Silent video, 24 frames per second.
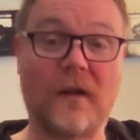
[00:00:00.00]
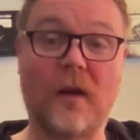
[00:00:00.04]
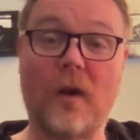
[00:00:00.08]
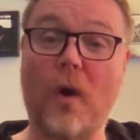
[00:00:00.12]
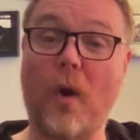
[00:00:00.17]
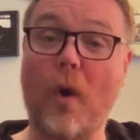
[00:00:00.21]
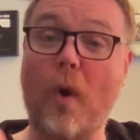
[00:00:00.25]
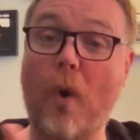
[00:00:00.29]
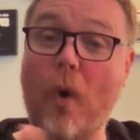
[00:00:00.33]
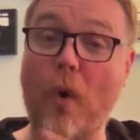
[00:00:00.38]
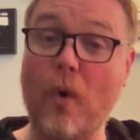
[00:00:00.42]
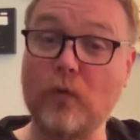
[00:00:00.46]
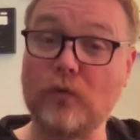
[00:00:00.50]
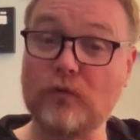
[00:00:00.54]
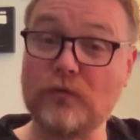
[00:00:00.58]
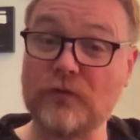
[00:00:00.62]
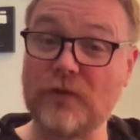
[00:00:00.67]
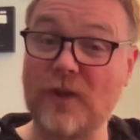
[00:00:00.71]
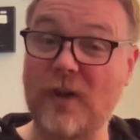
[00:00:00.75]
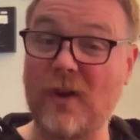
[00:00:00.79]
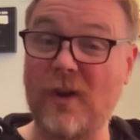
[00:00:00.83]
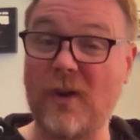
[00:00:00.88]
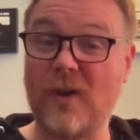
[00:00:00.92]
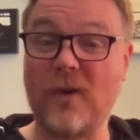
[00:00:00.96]
So which means you
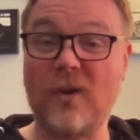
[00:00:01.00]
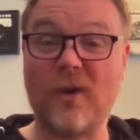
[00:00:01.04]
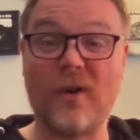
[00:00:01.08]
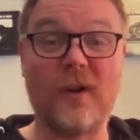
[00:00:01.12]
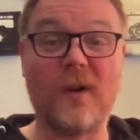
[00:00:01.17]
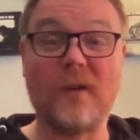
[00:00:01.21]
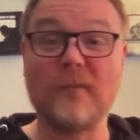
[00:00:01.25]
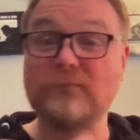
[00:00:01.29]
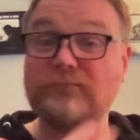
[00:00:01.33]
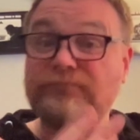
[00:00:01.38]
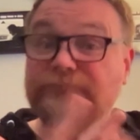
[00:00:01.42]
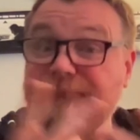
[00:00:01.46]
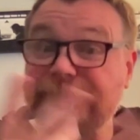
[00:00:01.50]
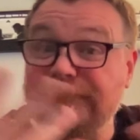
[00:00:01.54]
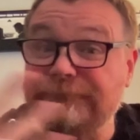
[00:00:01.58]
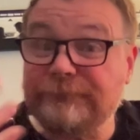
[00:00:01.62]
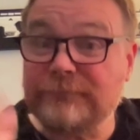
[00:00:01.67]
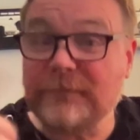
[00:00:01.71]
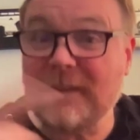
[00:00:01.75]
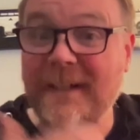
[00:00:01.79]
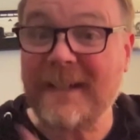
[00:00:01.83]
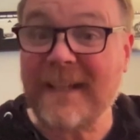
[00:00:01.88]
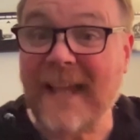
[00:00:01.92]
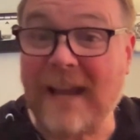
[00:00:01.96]
can't have a lot of
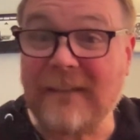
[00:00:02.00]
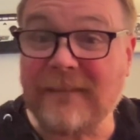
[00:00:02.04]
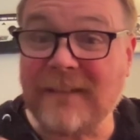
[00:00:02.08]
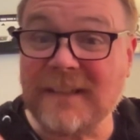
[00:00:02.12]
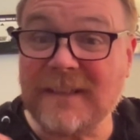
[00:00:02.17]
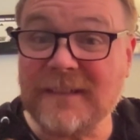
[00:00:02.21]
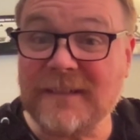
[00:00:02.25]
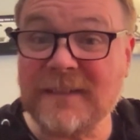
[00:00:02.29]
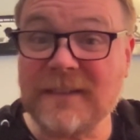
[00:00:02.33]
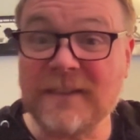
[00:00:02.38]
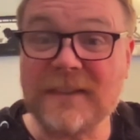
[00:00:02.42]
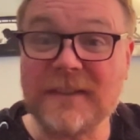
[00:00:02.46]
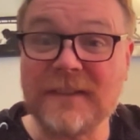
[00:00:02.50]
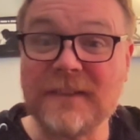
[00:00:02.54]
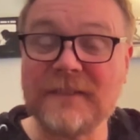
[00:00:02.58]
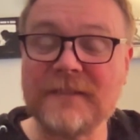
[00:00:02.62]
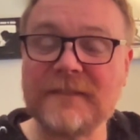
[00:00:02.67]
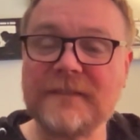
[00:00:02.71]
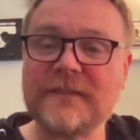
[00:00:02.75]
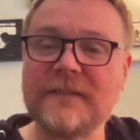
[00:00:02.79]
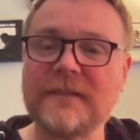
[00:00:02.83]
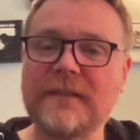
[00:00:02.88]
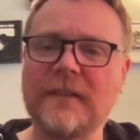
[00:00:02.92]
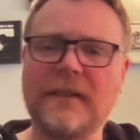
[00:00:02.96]
characters. You're going to
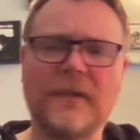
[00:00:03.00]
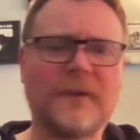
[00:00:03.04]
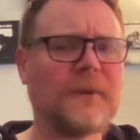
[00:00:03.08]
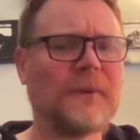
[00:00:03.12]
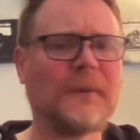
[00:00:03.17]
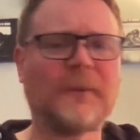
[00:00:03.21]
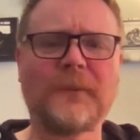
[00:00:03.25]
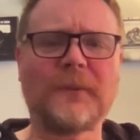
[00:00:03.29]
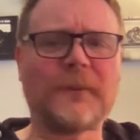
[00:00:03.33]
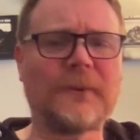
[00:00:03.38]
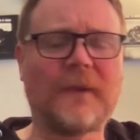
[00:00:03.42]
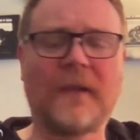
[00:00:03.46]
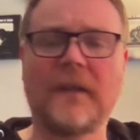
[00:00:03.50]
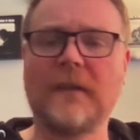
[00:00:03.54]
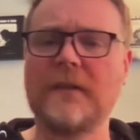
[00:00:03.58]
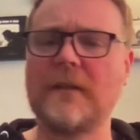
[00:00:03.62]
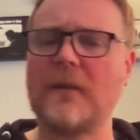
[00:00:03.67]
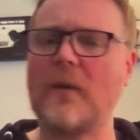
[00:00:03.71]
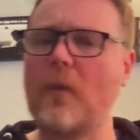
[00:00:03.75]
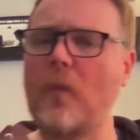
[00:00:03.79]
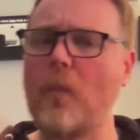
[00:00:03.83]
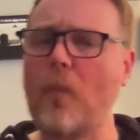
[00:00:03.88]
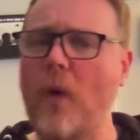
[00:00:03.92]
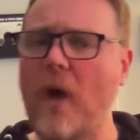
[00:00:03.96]
need to have one or
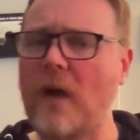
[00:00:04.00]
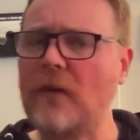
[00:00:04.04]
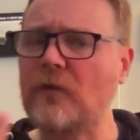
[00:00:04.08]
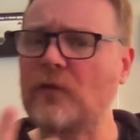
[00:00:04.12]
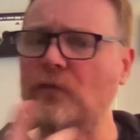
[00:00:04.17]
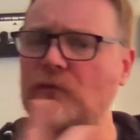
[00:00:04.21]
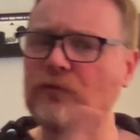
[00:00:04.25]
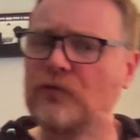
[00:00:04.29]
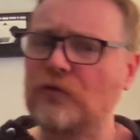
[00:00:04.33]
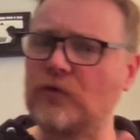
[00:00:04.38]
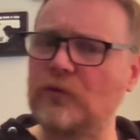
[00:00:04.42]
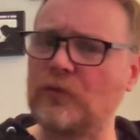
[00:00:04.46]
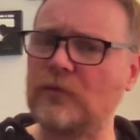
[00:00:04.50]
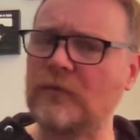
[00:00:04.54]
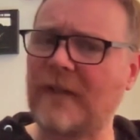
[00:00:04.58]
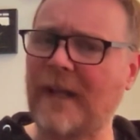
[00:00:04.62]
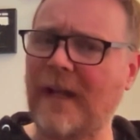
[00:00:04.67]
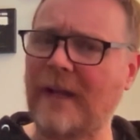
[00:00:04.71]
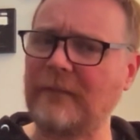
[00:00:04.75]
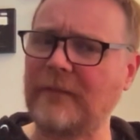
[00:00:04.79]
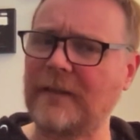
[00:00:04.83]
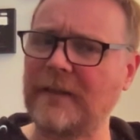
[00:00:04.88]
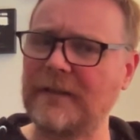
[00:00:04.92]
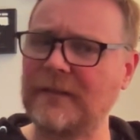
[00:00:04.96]
two
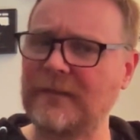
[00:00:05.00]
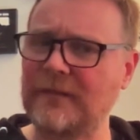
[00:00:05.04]
characters.